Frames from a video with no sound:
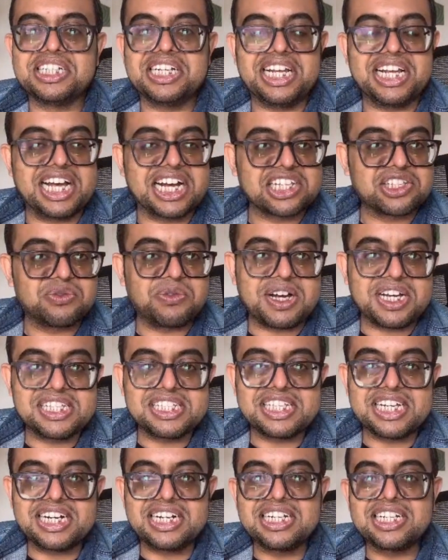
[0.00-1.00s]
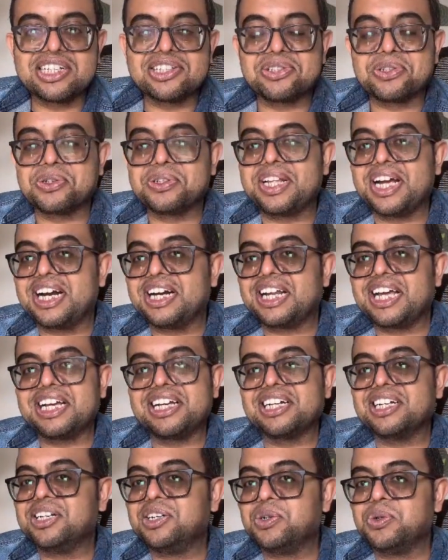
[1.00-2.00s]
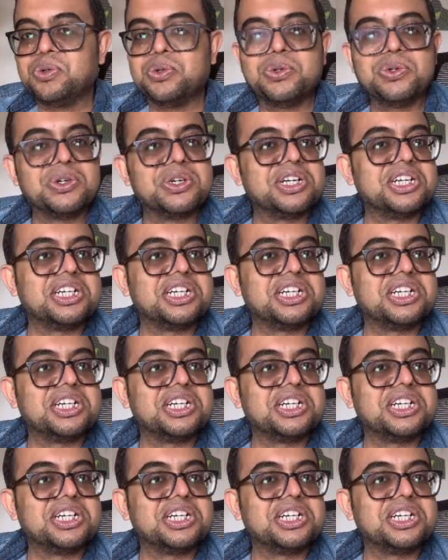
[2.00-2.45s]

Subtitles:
XYZ so that I can do